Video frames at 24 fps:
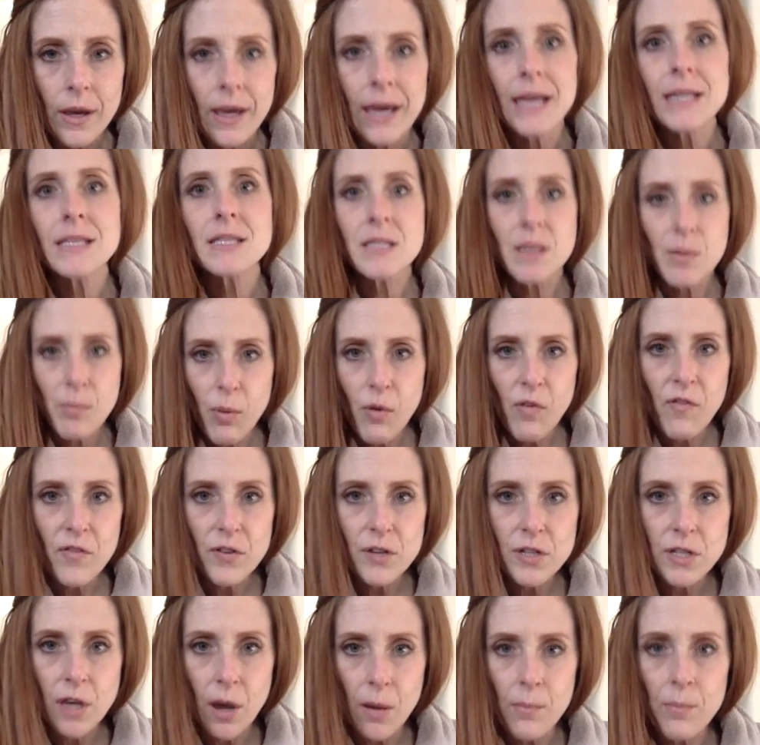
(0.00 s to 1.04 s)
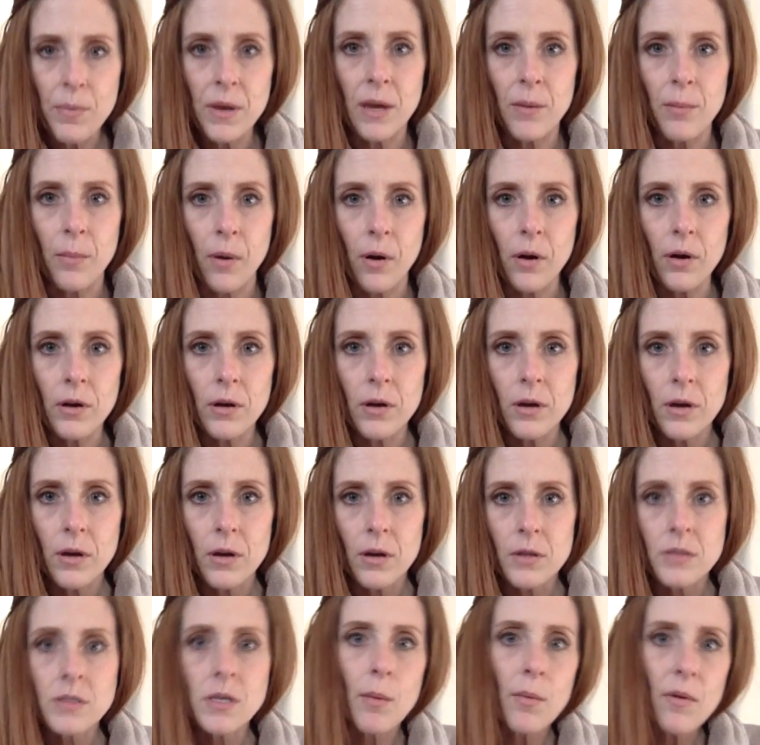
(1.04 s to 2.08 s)
It's simple for some people.
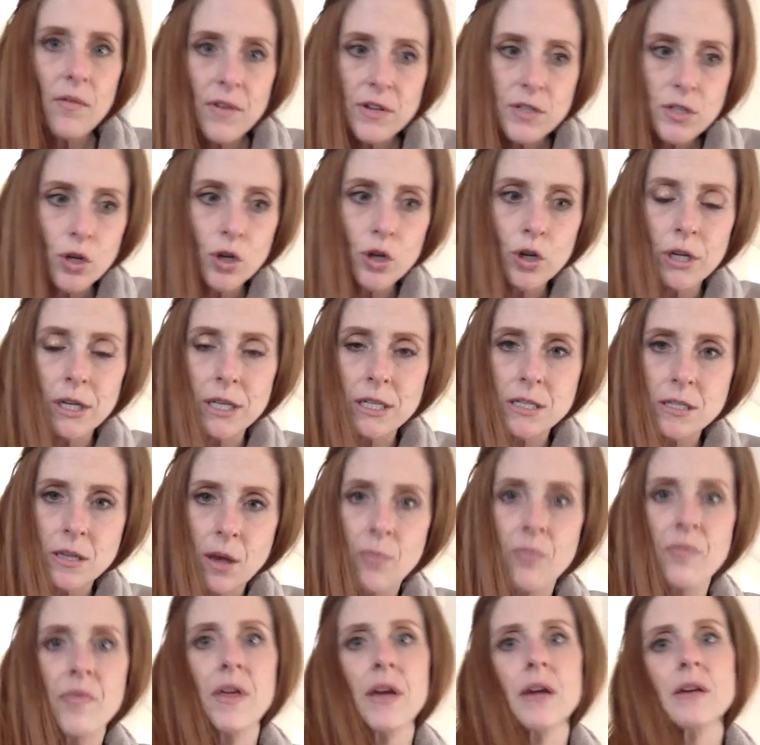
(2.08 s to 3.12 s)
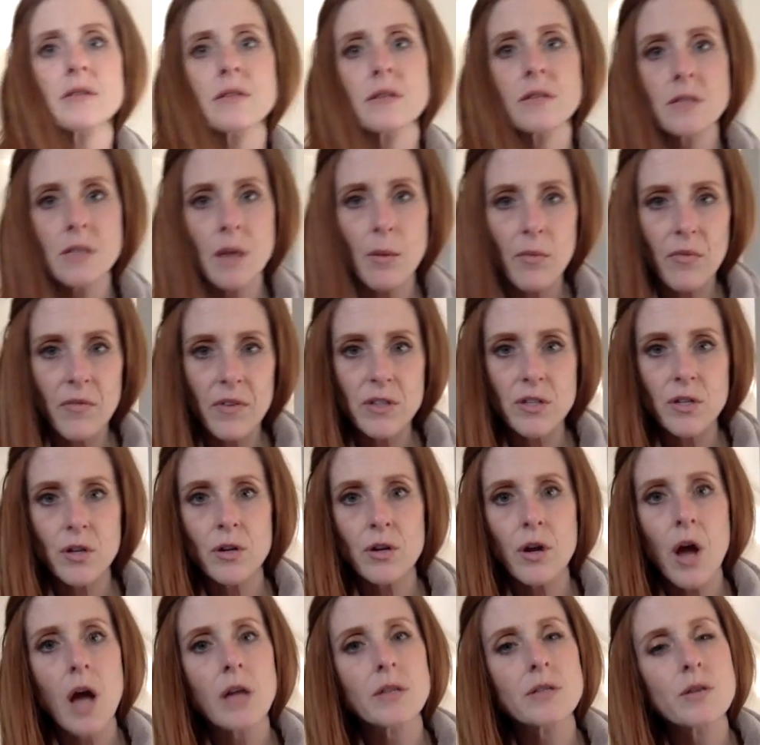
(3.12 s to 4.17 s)
Some of us are good at some things and some of us are
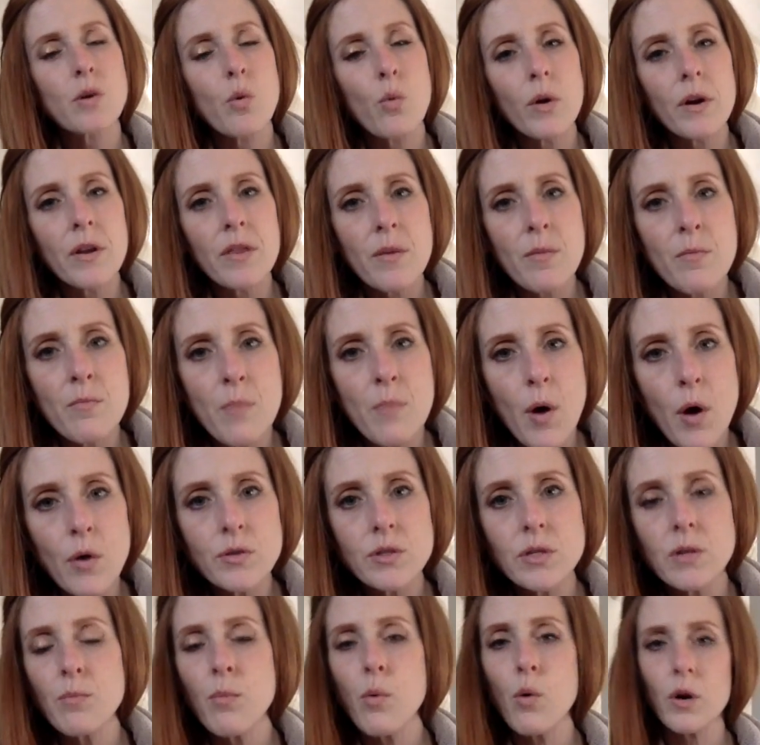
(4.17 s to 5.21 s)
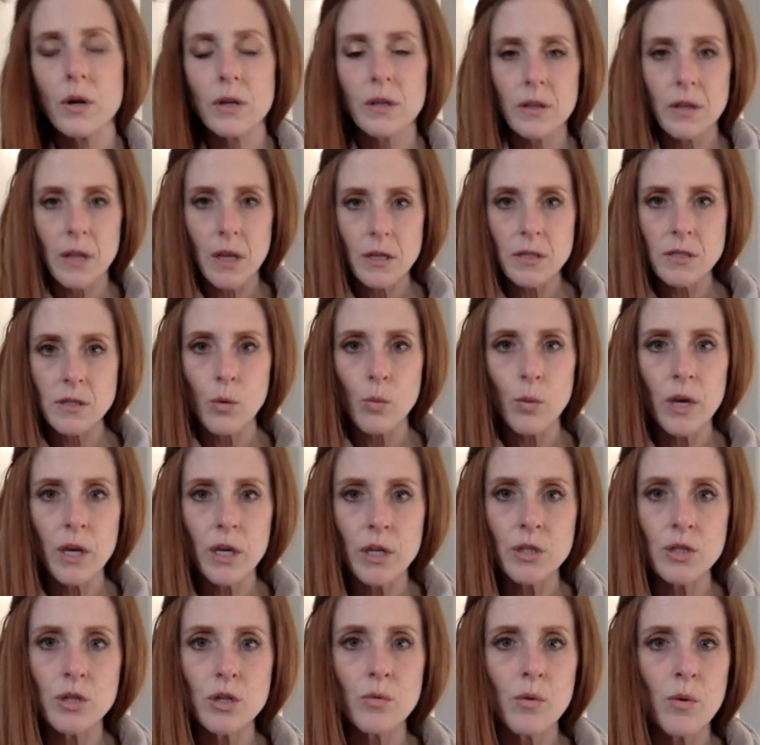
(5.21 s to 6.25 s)
not. So, one of the most important things that we
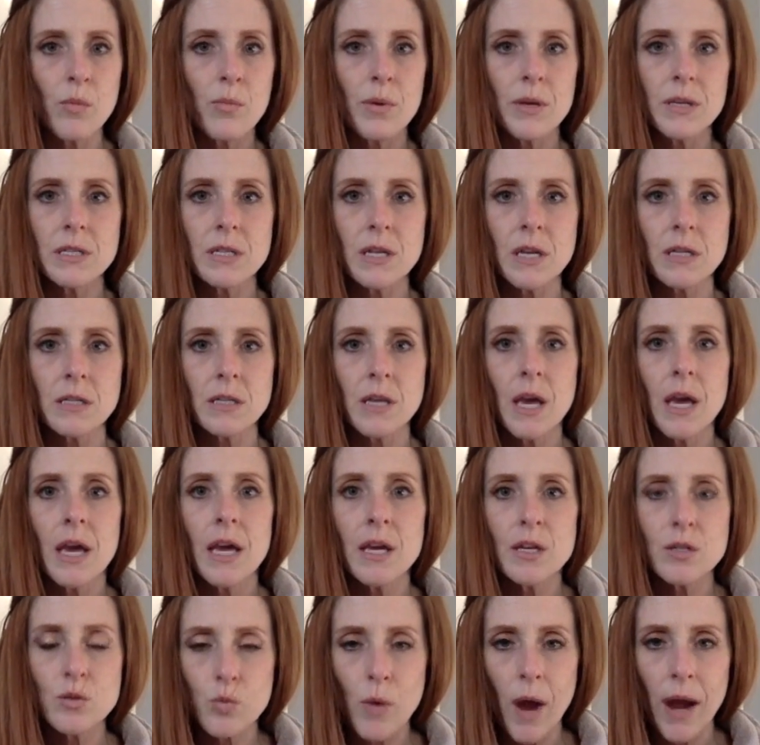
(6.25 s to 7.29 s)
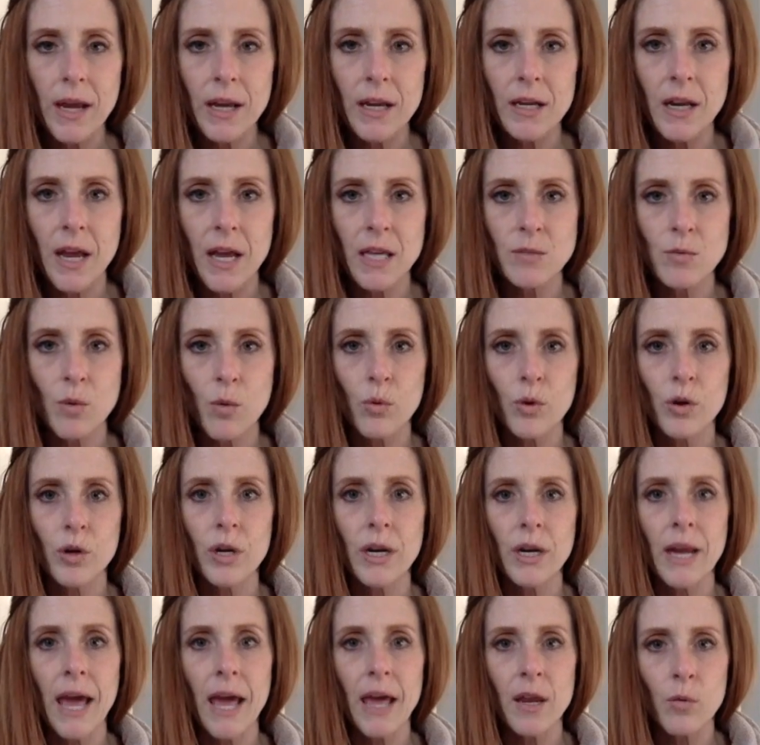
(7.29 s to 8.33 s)
can do in business is recognize what we're good
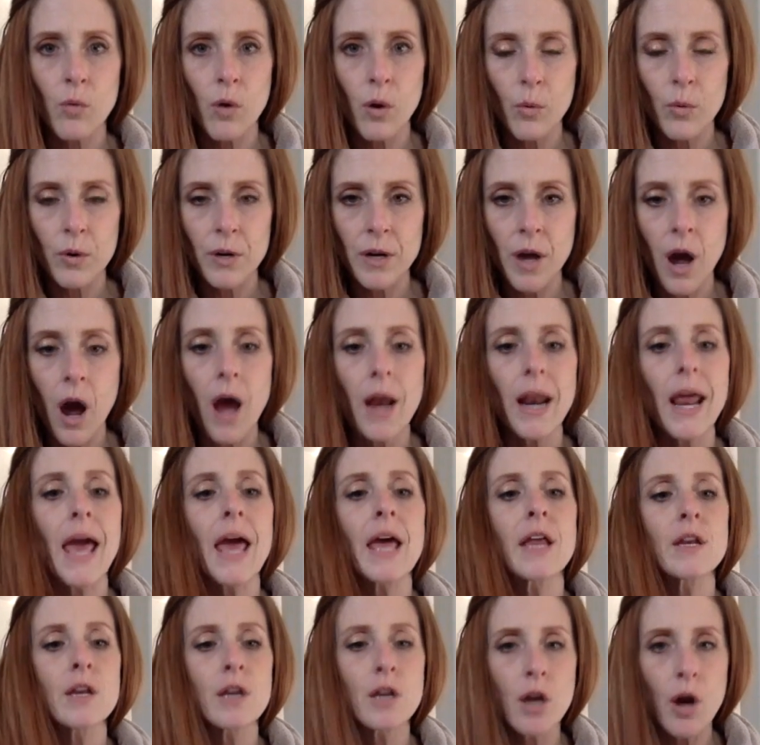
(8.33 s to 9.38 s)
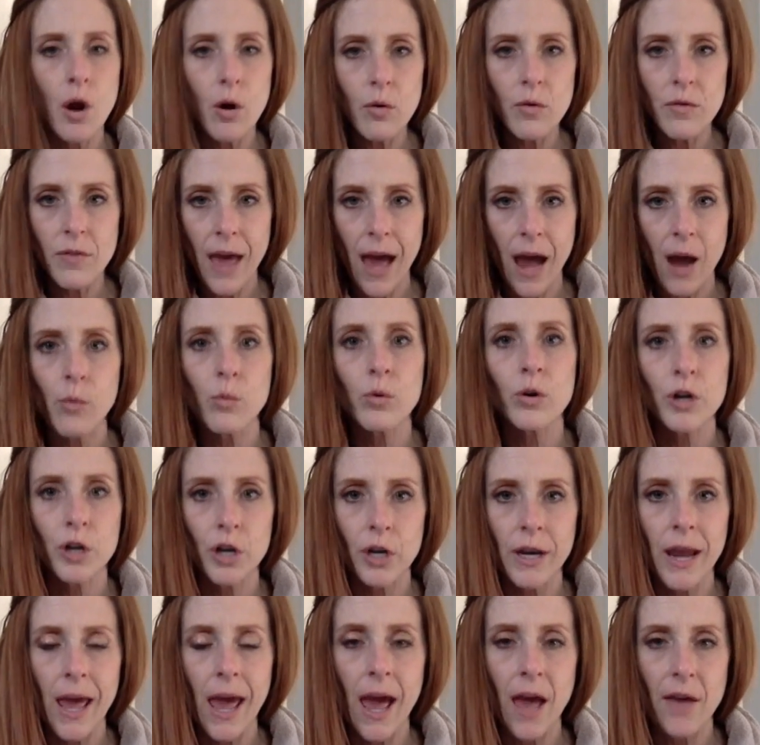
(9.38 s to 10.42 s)
at and what we're not, and know that we're going
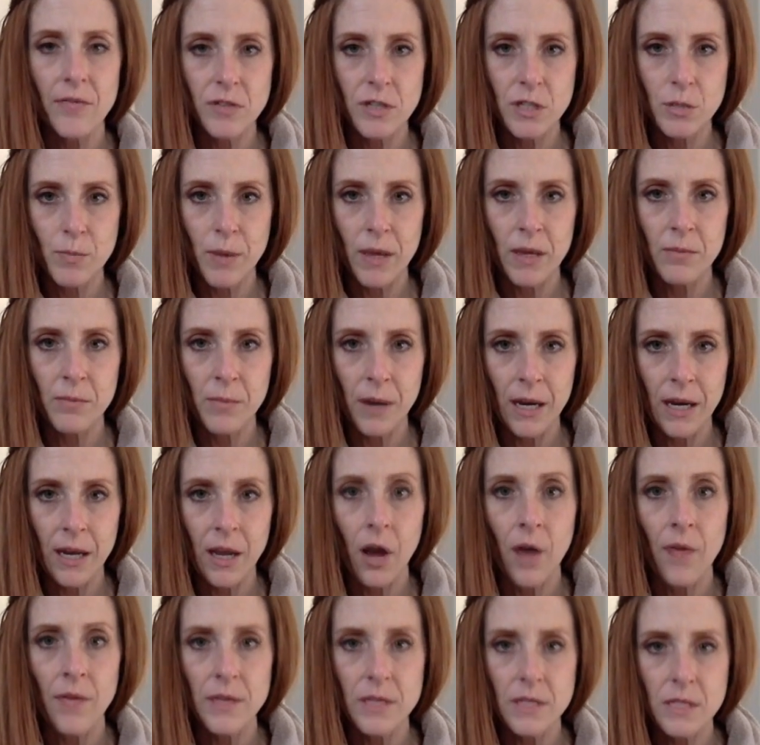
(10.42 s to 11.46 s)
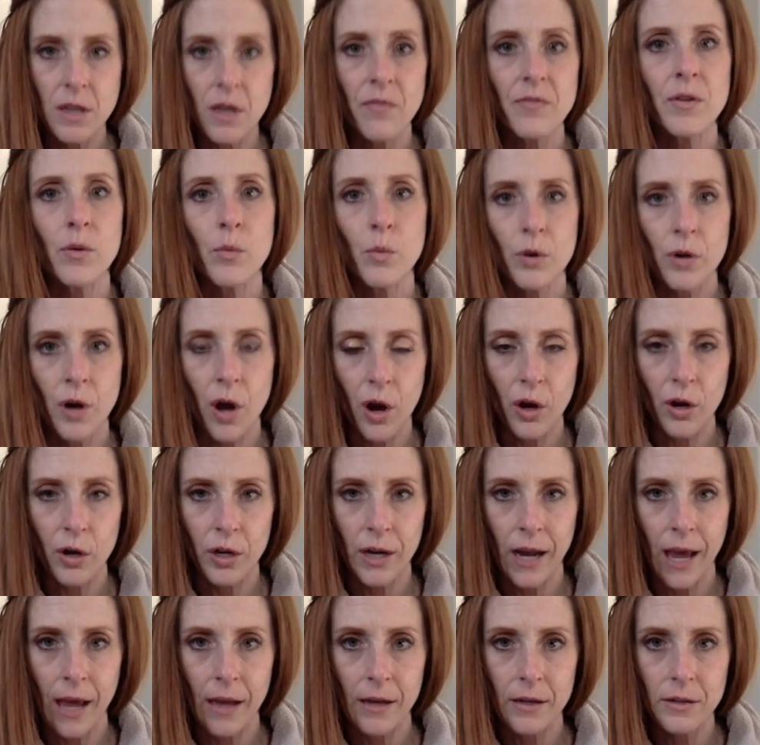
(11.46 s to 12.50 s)
to have to spend money on the stuff that we're not good
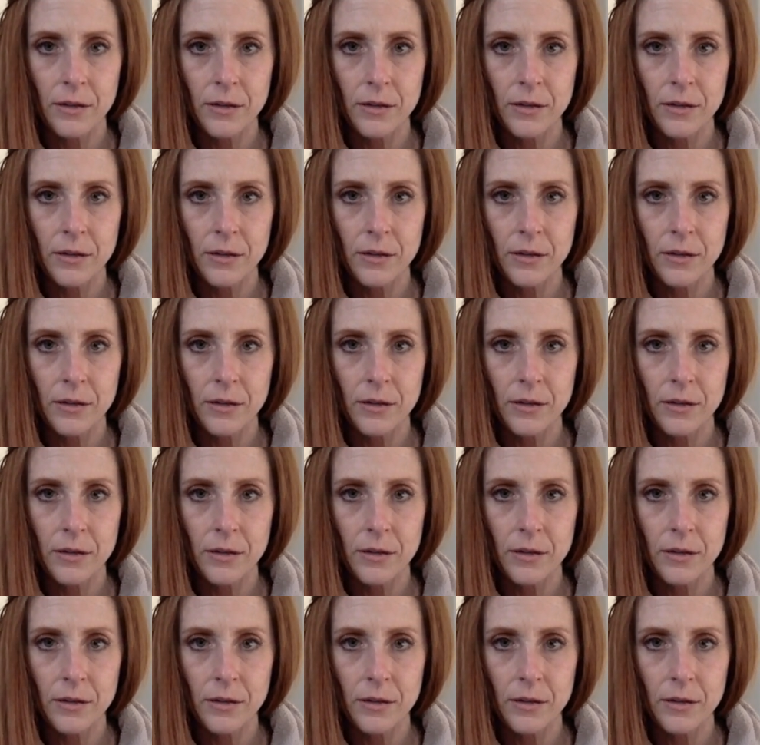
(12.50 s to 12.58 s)
at,